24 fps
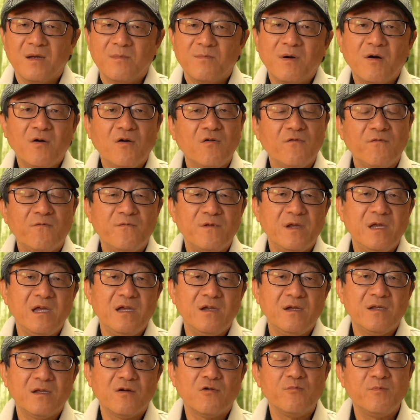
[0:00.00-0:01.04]
But
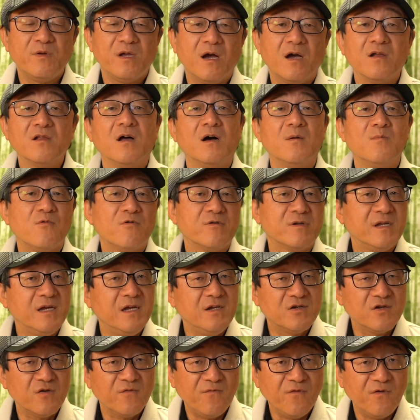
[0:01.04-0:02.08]
hopefully there will be a lot more
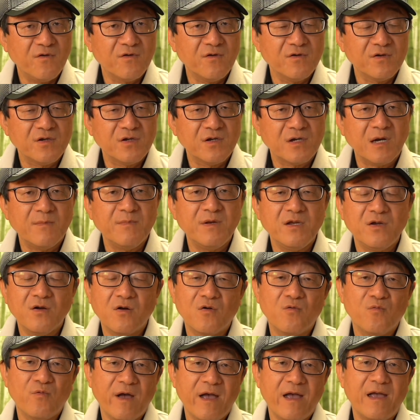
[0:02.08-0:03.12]
teaser photos coming
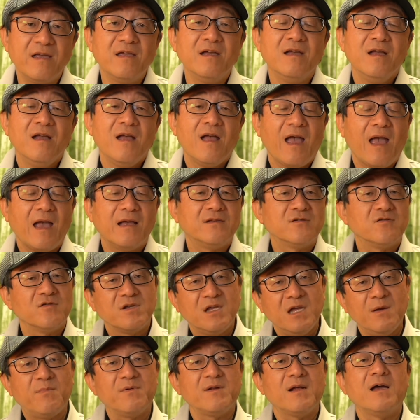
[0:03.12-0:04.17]
your way and so
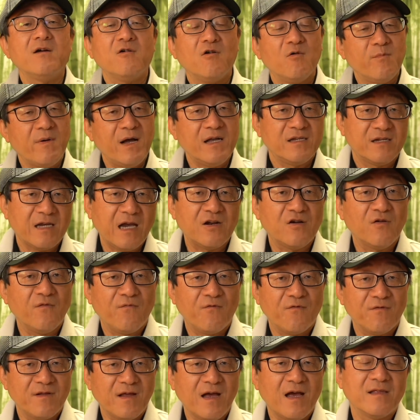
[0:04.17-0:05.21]
keep an eye on my channel
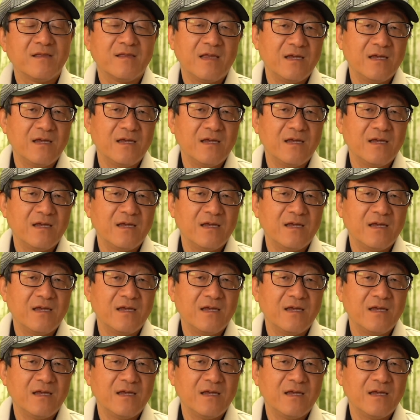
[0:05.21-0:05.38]
for that.